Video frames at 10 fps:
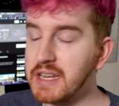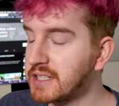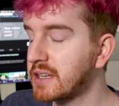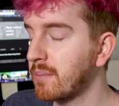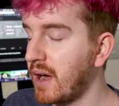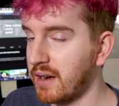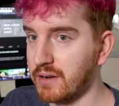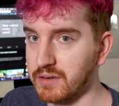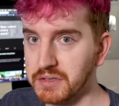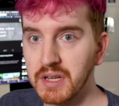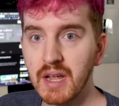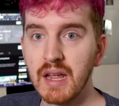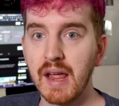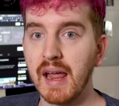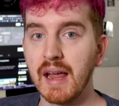This was the monitor I
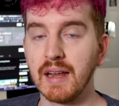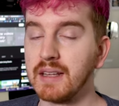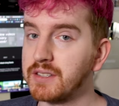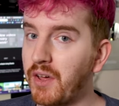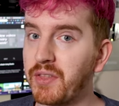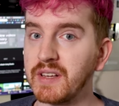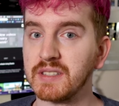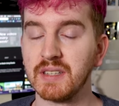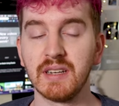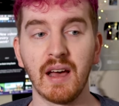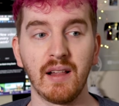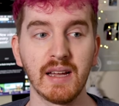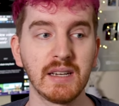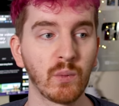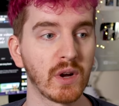originally wanted to upgrade to and
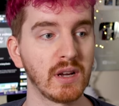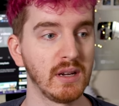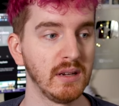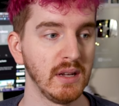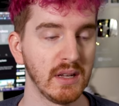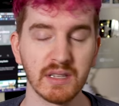then decided not